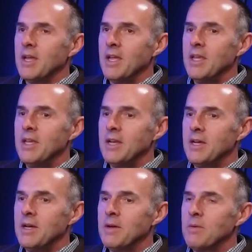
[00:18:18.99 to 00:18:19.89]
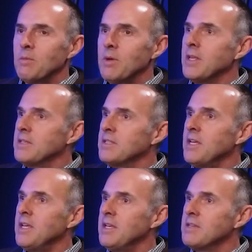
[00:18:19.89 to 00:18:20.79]
and what they
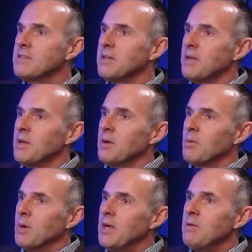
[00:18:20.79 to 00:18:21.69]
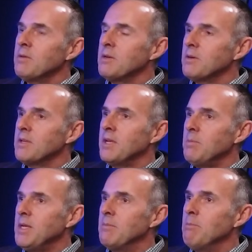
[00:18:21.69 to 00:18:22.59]
said is, well, you're going to
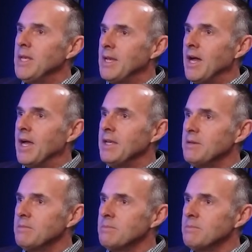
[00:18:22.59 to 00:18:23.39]
come in at midnight.